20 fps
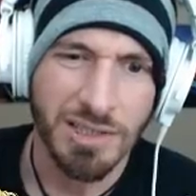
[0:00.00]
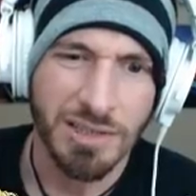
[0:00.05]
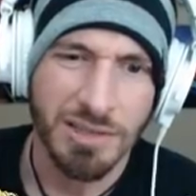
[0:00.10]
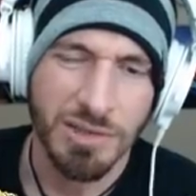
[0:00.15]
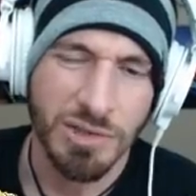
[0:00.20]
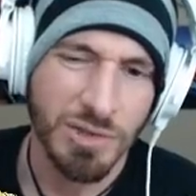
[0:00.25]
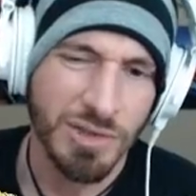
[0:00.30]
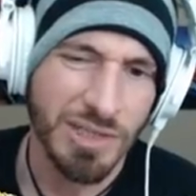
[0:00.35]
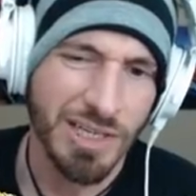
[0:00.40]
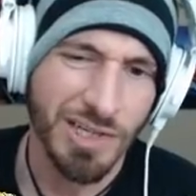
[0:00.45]

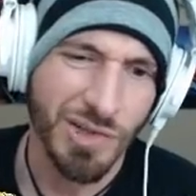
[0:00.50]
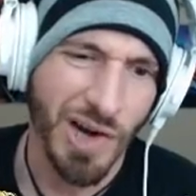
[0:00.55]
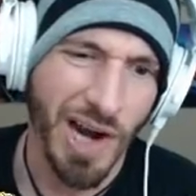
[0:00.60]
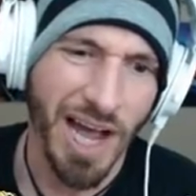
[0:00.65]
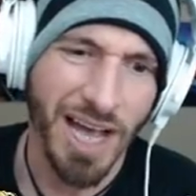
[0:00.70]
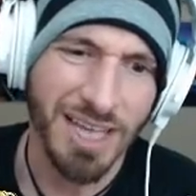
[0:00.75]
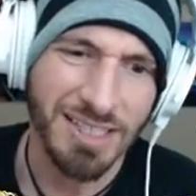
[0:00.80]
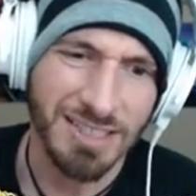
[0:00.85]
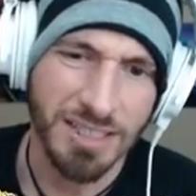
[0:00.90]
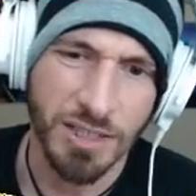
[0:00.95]
you could either
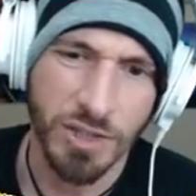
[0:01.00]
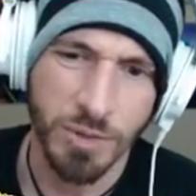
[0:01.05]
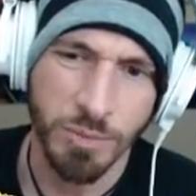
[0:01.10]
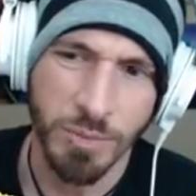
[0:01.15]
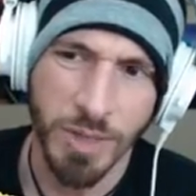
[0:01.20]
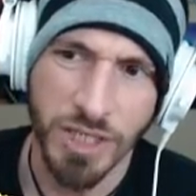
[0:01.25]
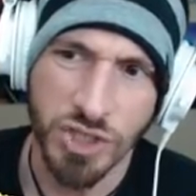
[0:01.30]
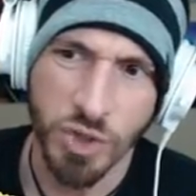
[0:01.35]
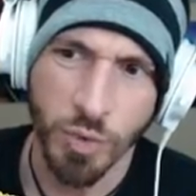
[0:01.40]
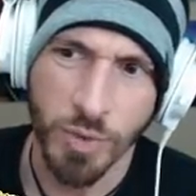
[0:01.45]
ask
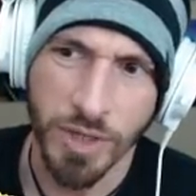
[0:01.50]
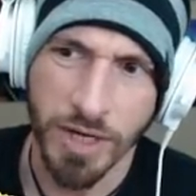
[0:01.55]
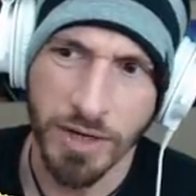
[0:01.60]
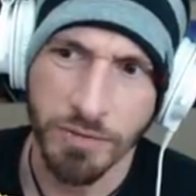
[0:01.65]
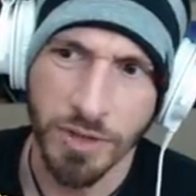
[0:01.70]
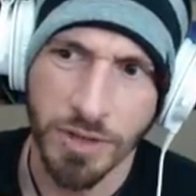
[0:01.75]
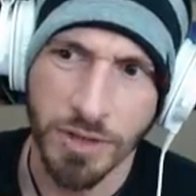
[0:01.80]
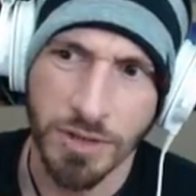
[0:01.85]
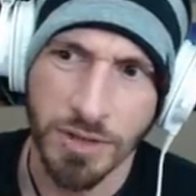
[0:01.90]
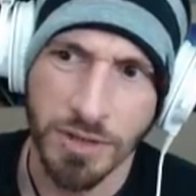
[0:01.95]
guildmates or
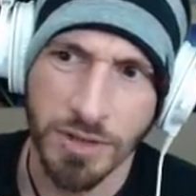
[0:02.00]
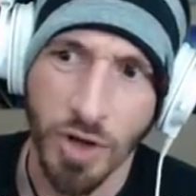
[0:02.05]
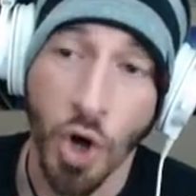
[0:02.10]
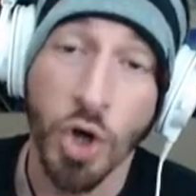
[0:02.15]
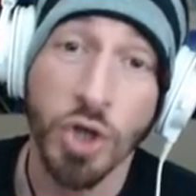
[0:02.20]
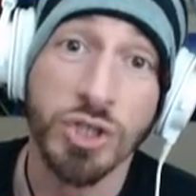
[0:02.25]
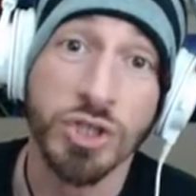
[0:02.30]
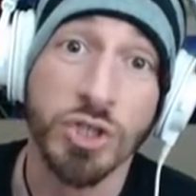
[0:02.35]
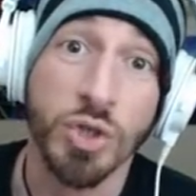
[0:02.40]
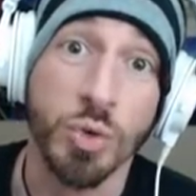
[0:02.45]
whatever.
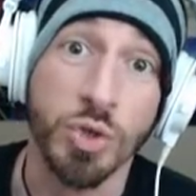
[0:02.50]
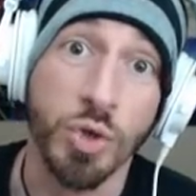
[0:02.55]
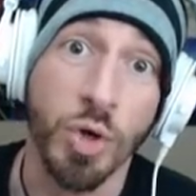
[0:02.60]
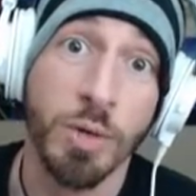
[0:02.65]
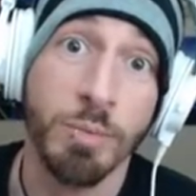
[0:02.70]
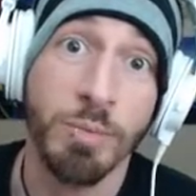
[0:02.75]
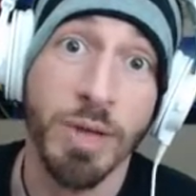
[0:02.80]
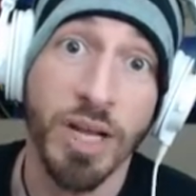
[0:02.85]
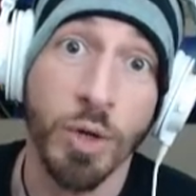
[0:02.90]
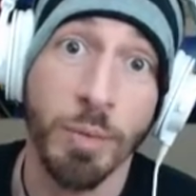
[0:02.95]
Also,
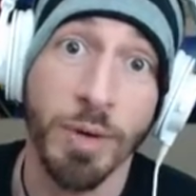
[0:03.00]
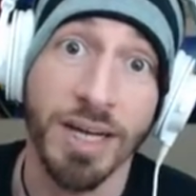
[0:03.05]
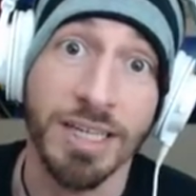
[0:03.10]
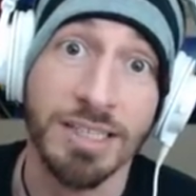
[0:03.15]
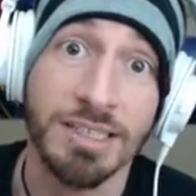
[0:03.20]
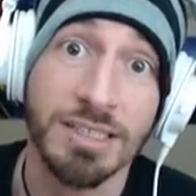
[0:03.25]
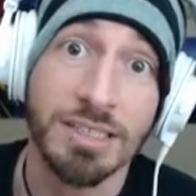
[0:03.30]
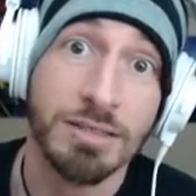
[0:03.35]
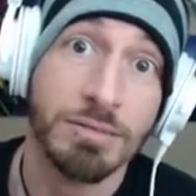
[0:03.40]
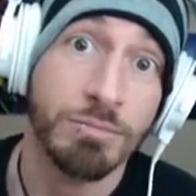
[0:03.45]
join Bagel
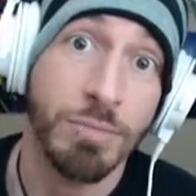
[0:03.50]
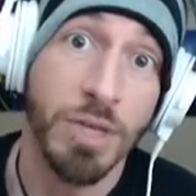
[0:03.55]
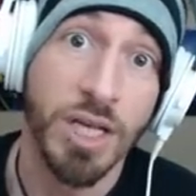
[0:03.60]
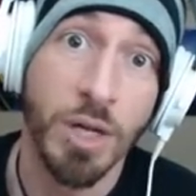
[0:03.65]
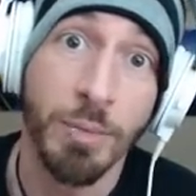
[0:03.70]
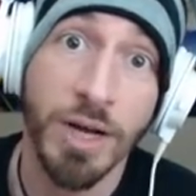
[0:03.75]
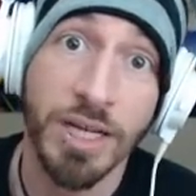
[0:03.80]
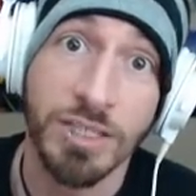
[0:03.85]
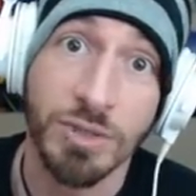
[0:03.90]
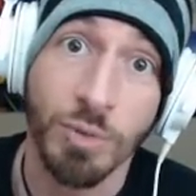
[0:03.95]
Bites.
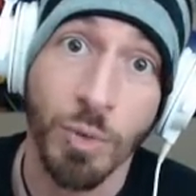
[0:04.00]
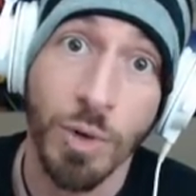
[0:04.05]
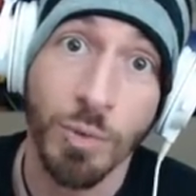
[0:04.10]
Bagel Bites, one